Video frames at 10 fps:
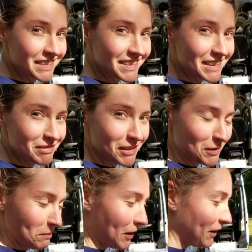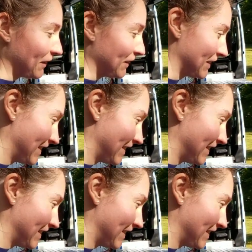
It feels small.